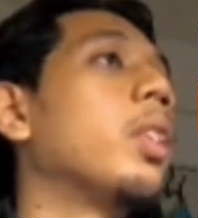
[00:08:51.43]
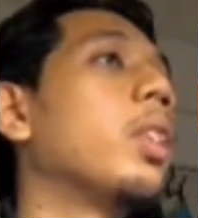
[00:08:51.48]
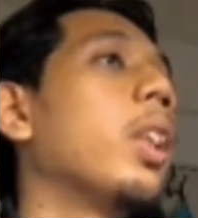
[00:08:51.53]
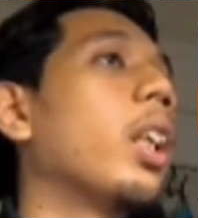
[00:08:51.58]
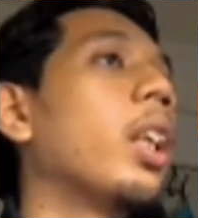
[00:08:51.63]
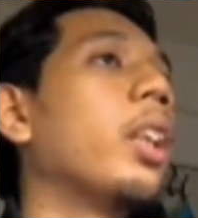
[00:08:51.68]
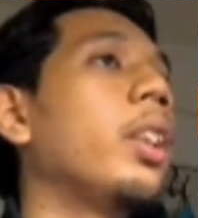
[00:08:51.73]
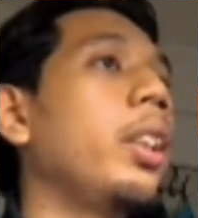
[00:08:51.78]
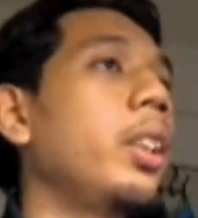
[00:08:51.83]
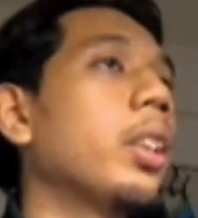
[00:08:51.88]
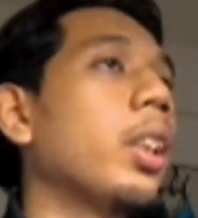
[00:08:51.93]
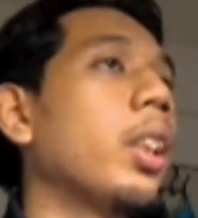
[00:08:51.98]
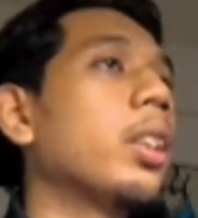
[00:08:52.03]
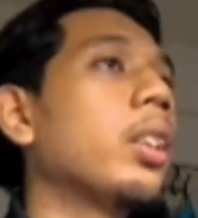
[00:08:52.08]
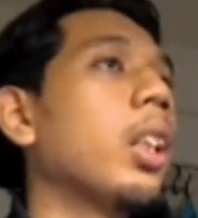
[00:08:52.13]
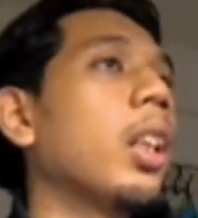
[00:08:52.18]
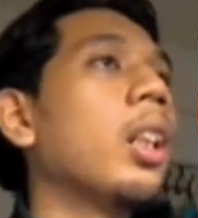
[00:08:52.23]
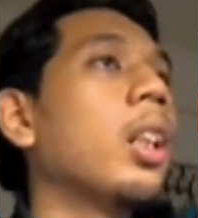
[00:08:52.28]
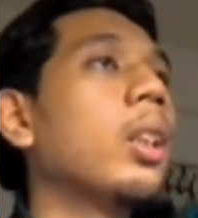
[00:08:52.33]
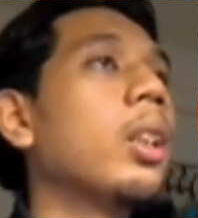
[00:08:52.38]
And these
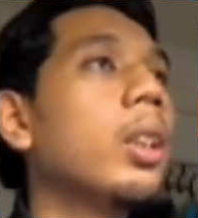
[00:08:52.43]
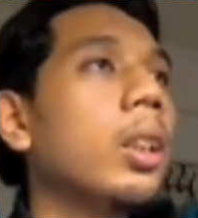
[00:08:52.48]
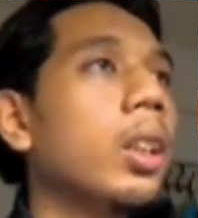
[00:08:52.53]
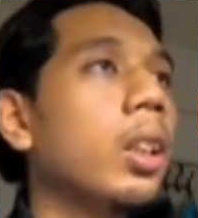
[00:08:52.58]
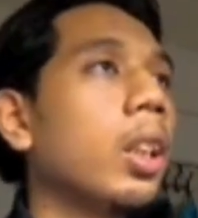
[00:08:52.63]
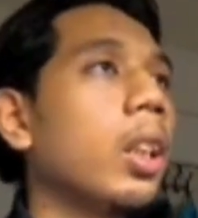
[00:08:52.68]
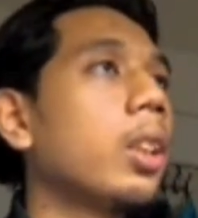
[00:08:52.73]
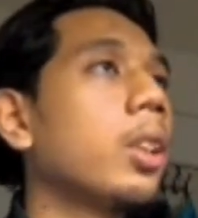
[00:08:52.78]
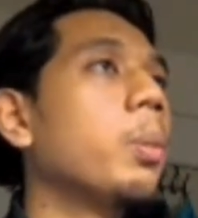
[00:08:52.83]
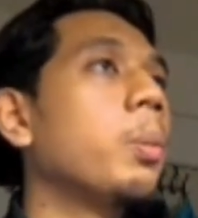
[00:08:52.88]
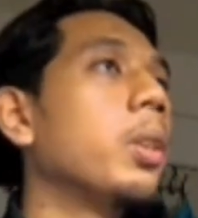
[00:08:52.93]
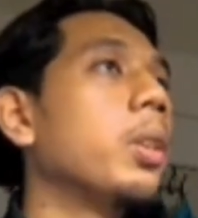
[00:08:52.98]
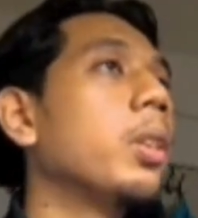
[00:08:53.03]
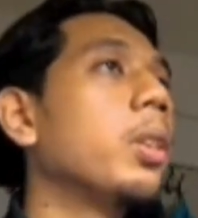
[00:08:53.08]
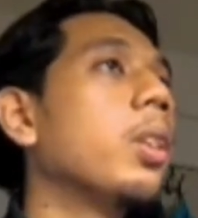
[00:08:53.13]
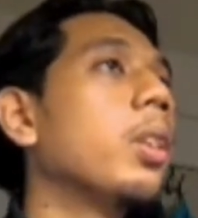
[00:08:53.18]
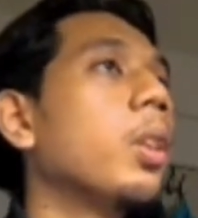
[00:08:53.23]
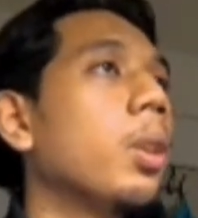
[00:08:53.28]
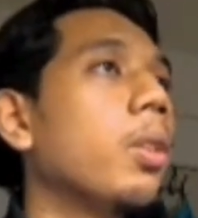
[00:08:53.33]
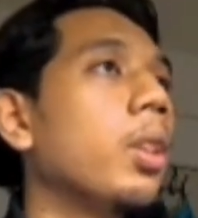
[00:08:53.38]
classes are customer,
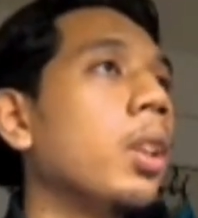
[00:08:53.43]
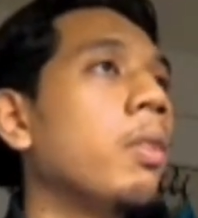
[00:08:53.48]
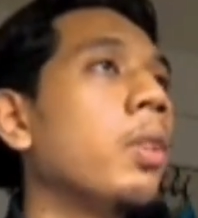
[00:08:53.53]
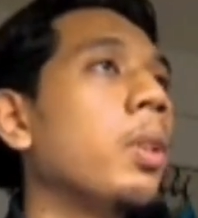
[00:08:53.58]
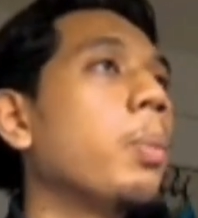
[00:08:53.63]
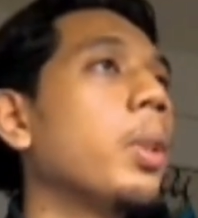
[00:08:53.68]
delivery